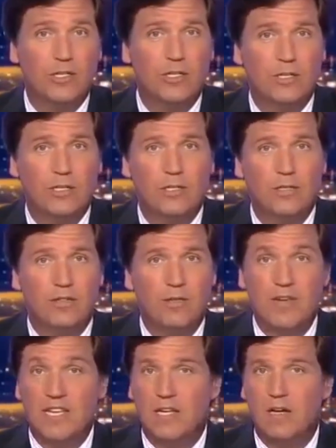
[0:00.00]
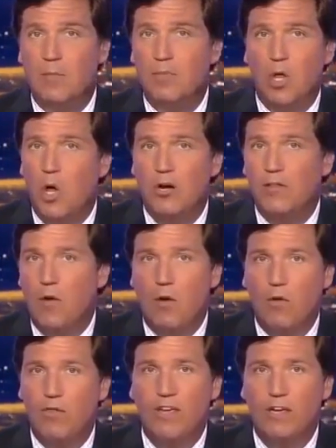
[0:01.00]
The media applauded the
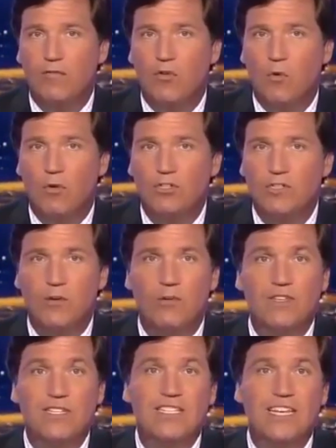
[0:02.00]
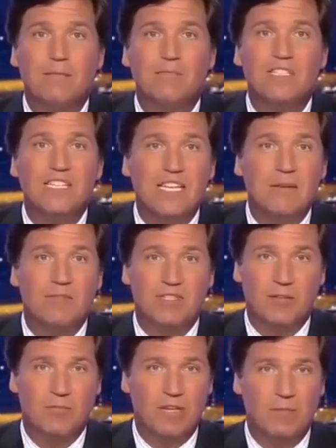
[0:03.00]
whole thing, of course. They're on the same team
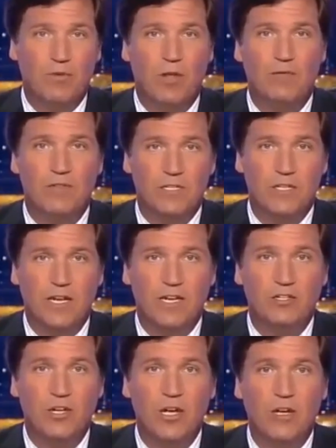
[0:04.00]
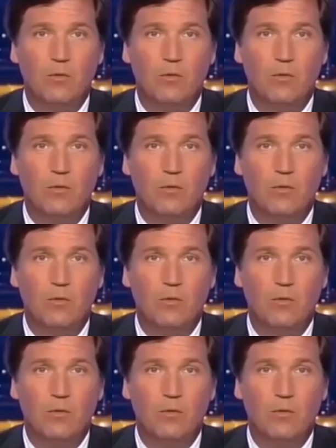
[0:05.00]
as the people on the stage,